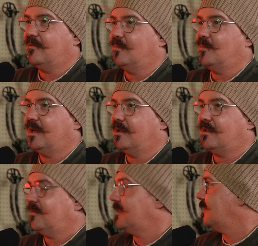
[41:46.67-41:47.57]
in place
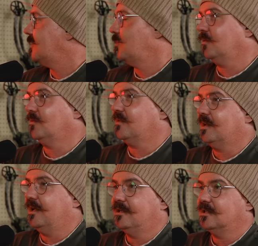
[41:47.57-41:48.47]
if I thought the world was going
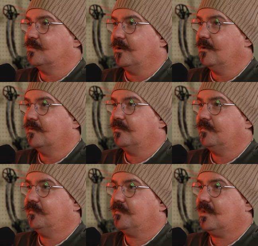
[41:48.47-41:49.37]
to end tomorrow,
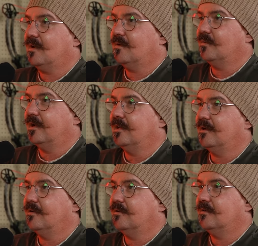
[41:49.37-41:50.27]
right?
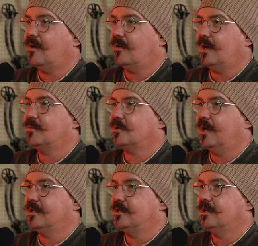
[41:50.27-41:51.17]
All mm. I'm mm-hmm.
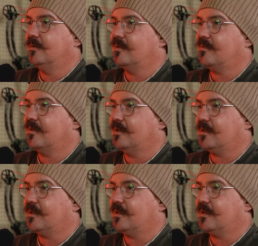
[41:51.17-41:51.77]
trying to do is is